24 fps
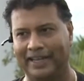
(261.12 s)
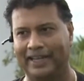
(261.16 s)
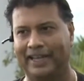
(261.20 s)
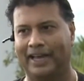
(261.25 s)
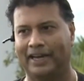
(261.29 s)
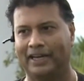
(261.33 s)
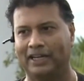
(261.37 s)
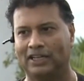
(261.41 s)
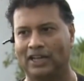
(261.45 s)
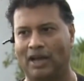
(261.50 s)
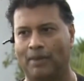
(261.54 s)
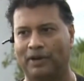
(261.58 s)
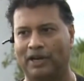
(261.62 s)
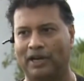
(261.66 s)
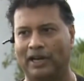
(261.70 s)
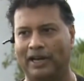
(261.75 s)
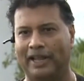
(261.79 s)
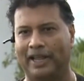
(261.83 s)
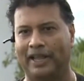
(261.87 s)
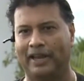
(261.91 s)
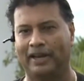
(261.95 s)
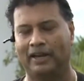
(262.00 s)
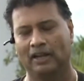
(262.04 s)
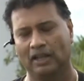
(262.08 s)
kick at the top of the
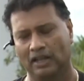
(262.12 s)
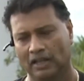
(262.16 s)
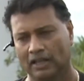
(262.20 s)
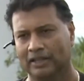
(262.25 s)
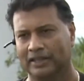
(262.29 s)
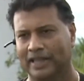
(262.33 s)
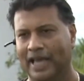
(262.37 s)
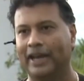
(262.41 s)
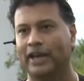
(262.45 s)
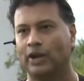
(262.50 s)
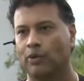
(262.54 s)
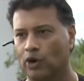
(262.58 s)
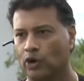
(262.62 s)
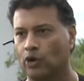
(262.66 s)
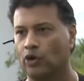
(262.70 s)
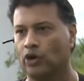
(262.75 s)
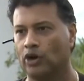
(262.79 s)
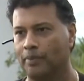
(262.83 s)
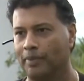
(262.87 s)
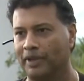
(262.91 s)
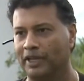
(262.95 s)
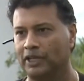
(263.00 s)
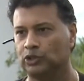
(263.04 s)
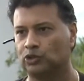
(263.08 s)
lane, that they were
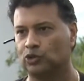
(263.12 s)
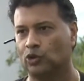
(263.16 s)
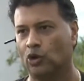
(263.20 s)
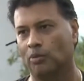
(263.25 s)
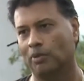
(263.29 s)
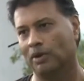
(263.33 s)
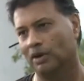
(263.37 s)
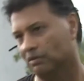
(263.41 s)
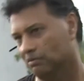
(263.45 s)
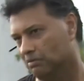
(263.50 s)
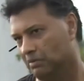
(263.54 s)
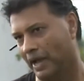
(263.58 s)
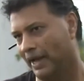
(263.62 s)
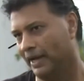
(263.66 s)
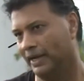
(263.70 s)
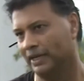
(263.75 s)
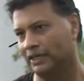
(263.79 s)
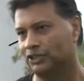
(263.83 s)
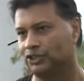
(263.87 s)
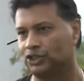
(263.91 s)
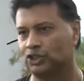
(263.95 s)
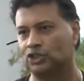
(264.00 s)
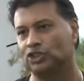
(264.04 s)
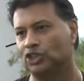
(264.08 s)
going to be in trouble.
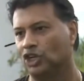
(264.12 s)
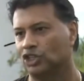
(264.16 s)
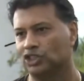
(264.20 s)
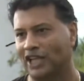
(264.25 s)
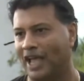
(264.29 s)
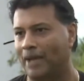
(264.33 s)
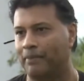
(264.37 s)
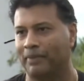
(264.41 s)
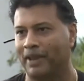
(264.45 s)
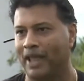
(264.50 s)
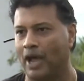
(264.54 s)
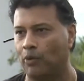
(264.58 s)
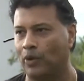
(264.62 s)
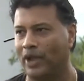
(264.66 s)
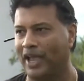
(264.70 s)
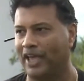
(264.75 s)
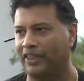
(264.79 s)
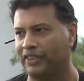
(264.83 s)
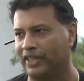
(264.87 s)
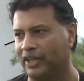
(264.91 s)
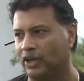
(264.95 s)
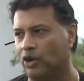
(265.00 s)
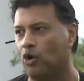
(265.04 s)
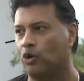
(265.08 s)
And it just happened that
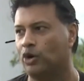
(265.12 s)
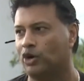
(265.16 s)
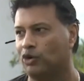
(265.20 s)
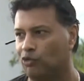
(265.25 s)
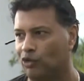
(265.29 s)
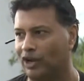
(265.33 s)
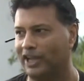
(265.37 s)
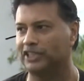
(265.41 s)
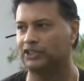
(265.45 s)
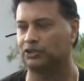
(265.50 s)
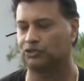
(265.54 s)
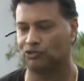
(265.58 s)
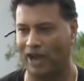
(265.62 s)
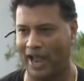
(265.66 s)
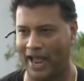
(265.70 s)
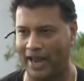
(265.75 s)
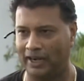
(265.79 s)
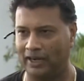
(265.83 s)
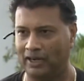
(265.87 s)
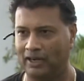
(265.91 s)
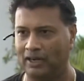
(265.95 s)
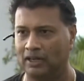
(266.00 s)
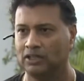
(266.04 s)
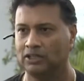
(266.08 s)
way. I think how the race
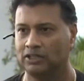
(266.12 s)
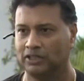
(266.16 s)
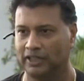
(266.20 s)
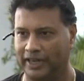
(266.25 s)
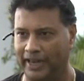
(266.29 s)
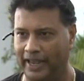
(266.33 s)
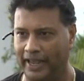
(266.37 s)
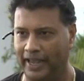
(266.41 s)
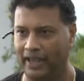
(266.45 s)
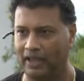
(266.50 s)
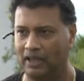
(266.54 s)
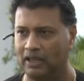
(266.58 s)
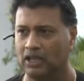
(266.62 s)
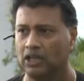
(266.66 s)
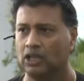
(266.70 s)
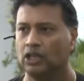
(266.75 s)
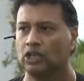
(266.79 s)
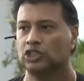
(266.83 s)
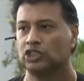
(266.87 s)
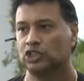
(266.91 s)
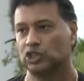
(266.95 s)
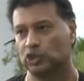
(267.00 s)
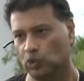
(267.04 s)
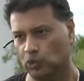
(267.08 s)
ran today
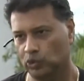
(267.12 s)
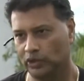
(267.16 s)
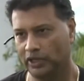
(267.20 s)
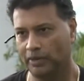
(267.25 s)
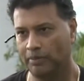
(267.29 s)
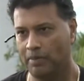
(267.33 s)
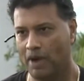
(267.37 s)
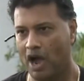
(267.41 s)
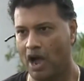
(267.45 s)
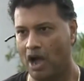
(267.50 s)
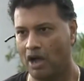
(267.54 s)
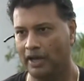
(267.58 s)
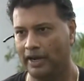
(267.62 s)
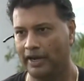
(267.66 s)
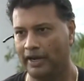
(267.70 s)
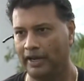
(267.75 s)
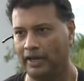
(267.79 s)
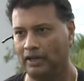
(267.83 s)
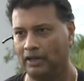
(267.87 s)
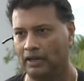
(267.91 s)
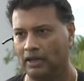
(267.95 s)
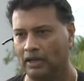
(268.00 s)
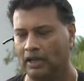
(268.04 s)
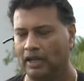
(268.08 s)
suited
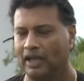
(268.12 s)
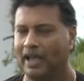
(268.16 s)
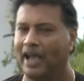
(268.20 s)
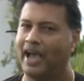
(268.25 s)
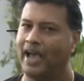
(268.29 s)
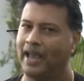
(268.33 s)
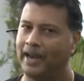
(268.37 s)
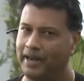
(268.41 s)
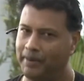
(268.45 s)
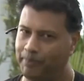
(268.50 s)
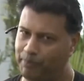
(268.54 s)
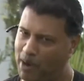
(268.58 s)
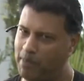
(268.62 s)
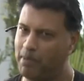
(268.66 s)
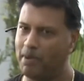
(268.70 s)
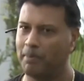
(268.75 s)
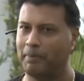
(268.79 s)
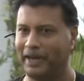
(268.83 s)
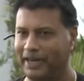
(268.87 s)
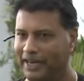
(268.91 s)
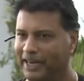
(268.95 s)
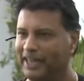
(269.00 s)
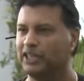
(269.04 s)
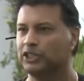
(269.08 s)
Mahogany and it
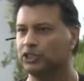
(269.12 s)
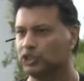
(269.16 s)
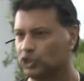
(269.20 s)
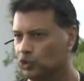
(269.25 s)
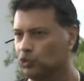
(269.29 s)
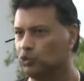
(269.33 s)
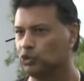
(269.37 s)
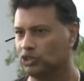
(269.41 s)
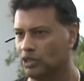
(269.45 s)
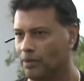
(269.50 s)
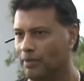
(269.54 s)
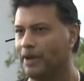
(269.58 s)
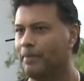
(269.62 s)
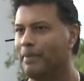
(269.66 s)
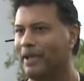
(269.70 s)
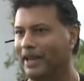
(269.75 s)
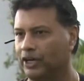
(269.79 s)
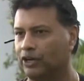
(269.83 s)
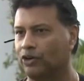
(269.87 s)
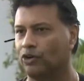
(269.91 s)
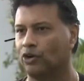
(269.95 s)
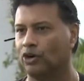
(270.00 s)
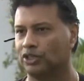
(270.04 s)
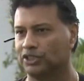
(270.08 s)
probably didn't suit some of the
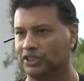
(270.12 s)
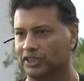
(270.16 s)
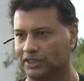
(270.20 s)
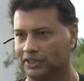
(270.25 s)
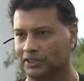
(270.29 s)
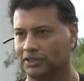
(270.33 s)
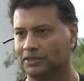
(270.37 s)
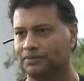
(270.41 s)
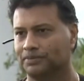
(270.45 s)
better horses.